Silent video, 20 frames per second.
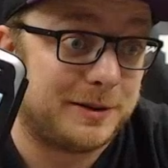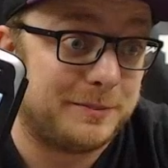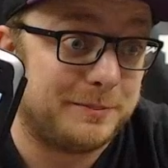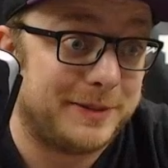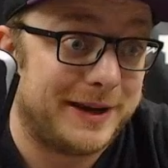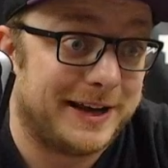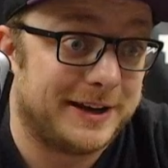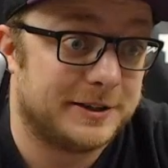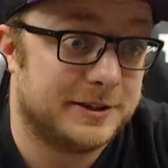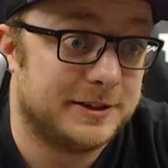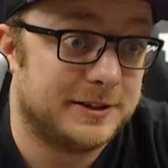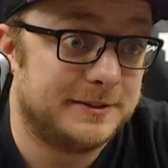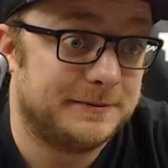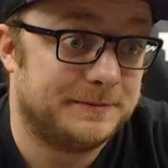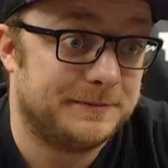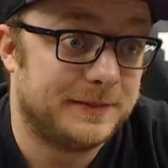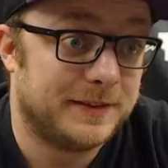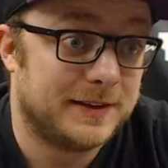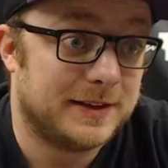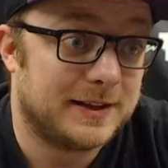on Banggood.
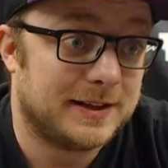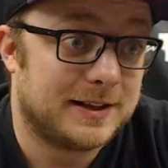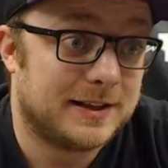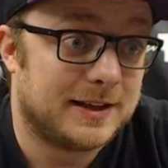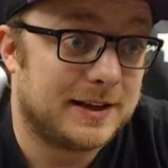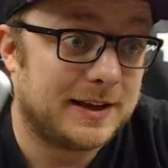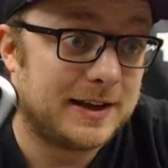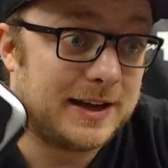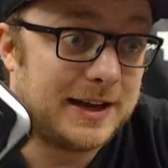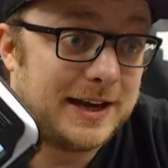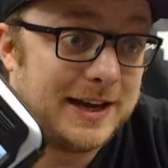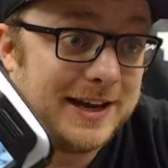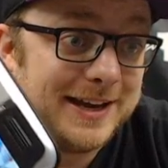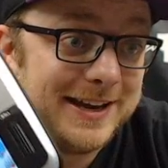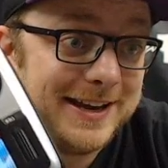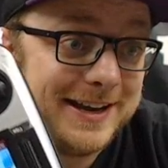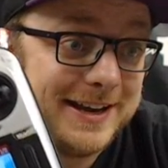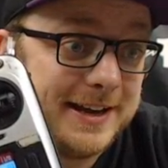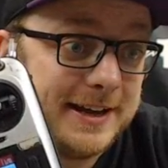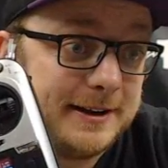
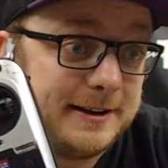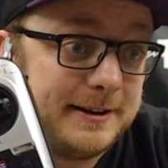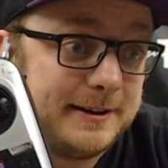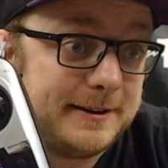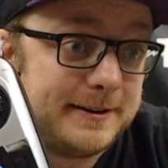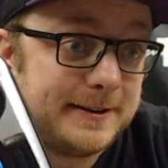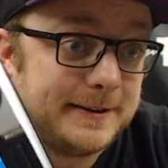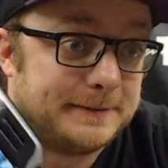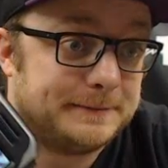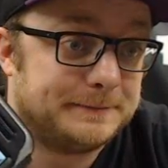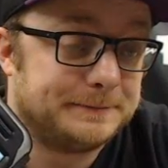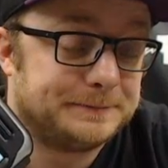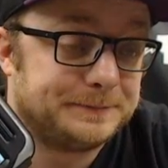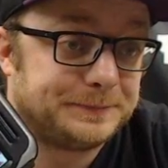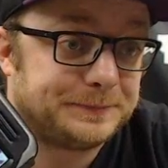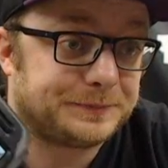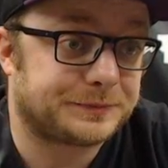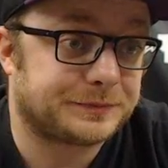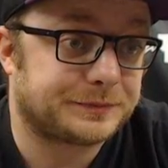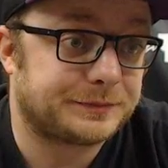And
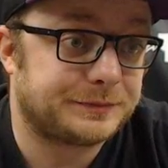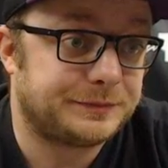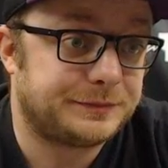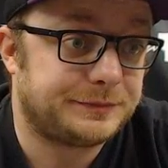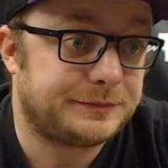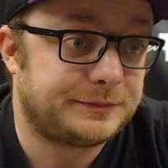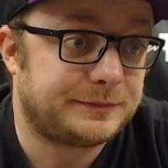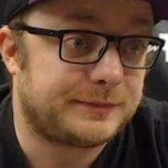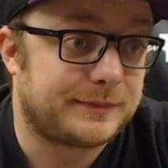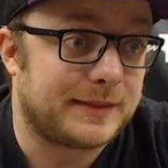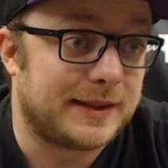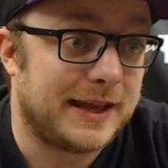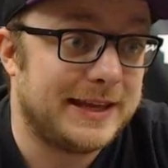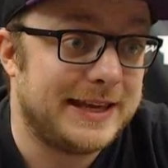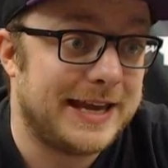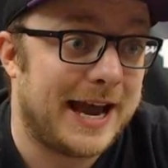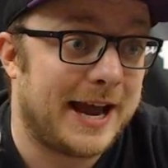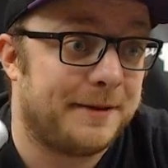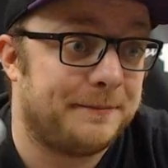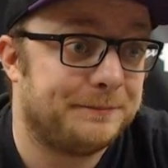
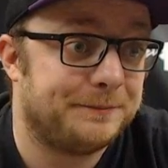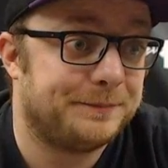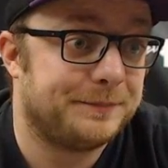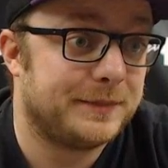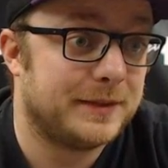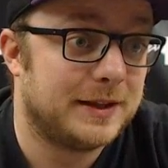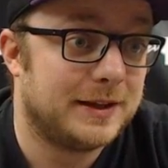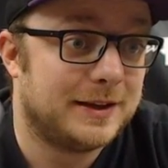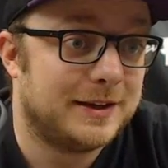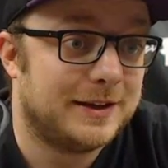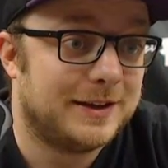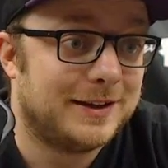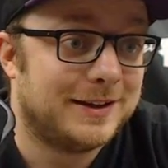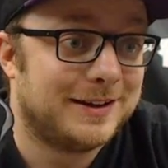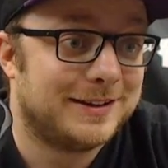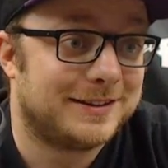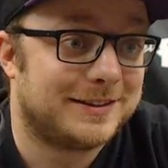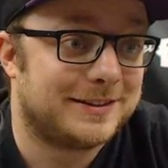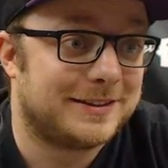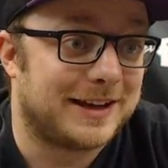yeah,
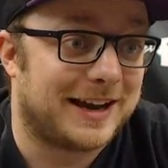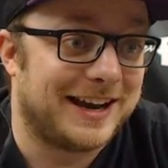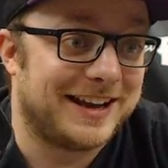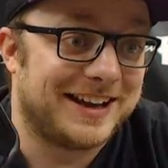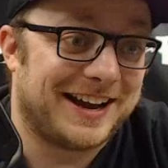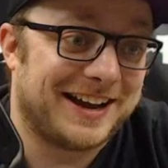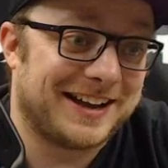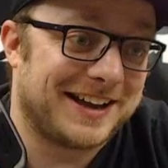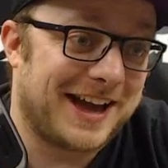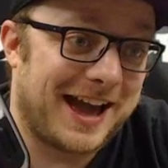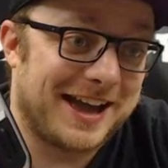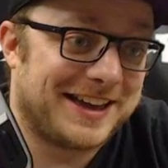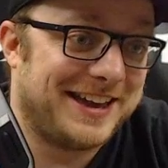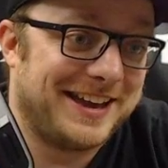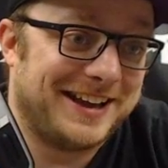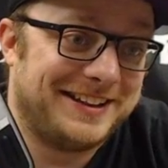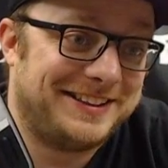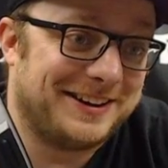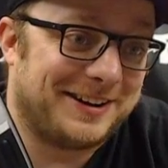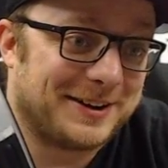I
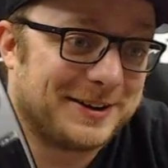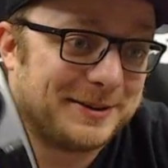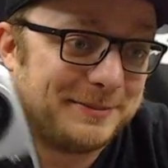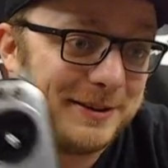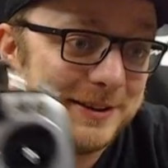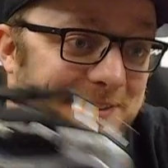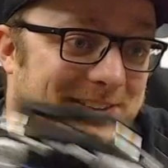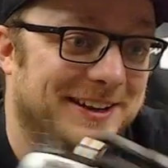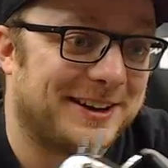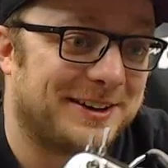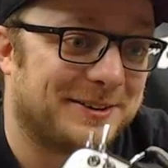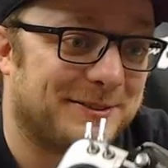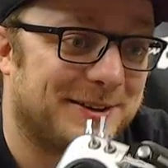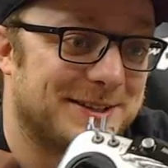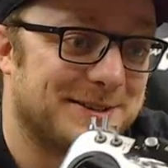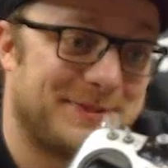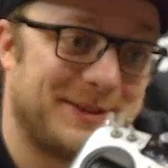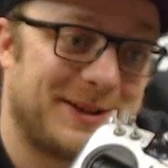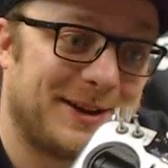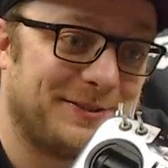can't talk about the other
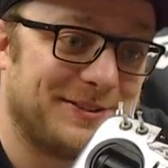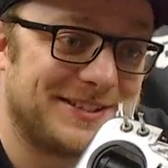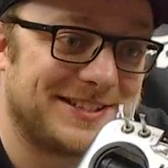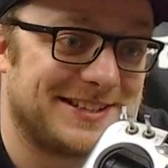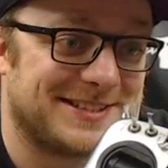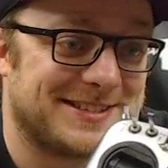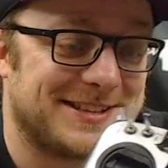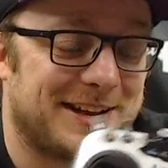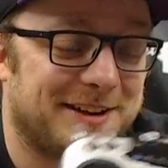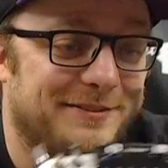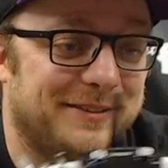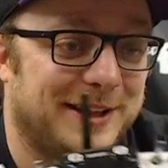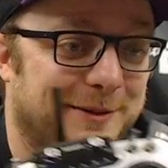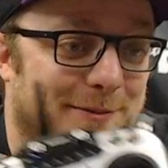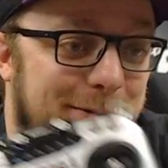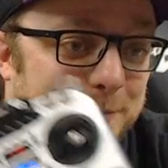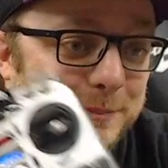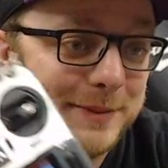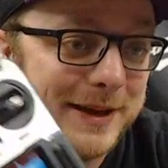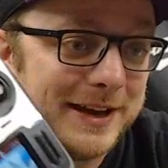ones, but obviously it's not
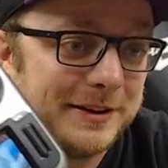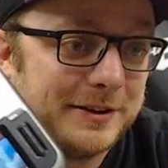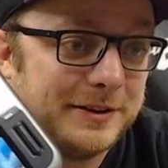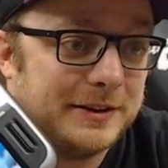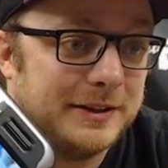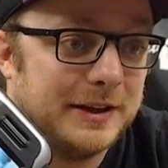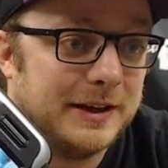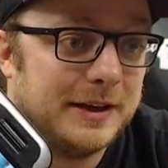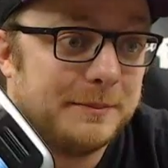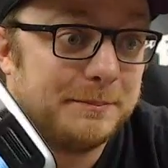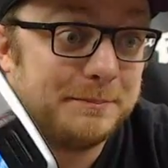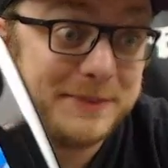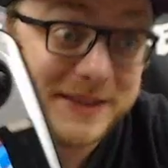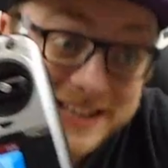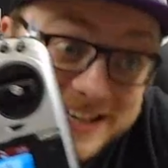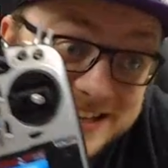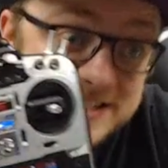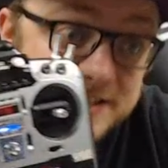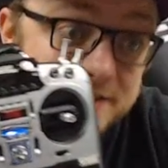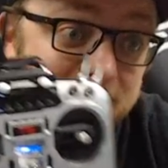available on Banggood
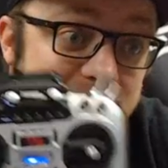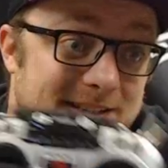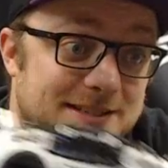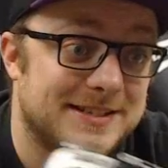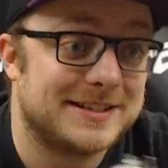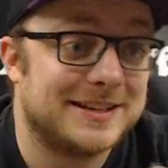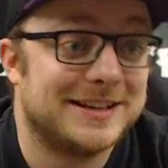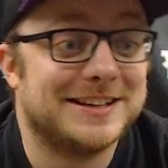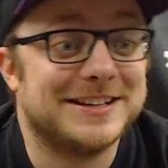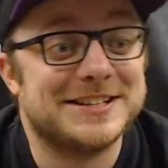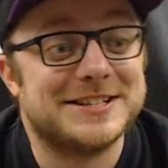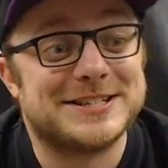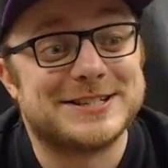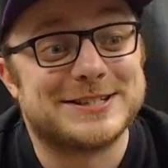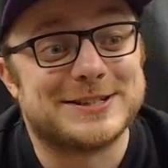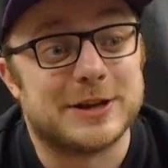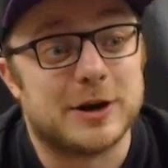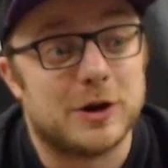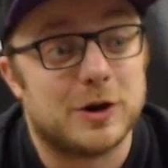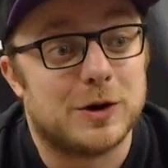because of this.
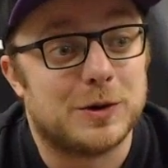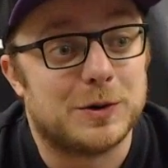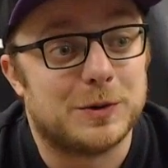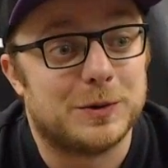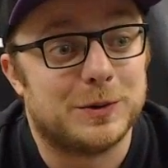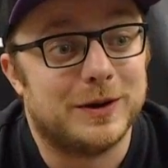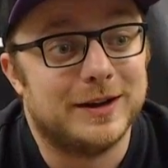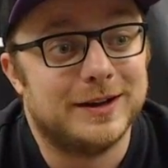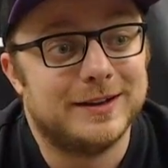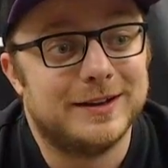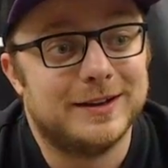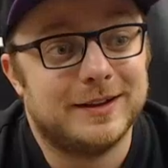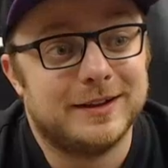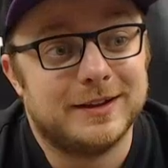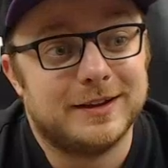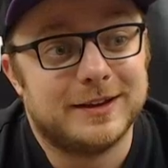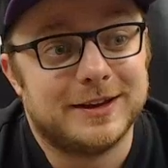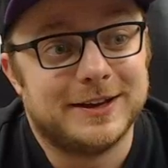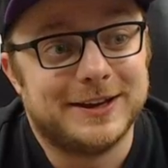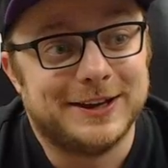So,
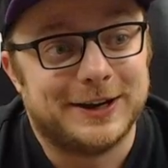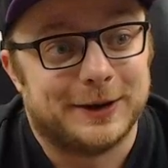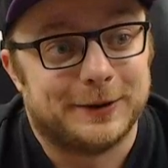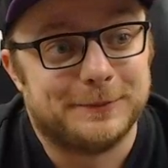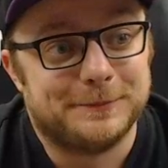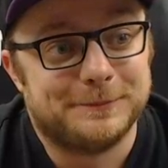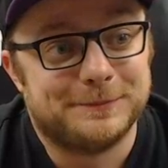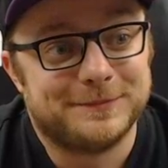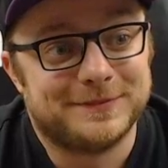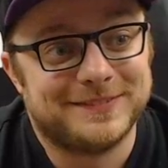you know,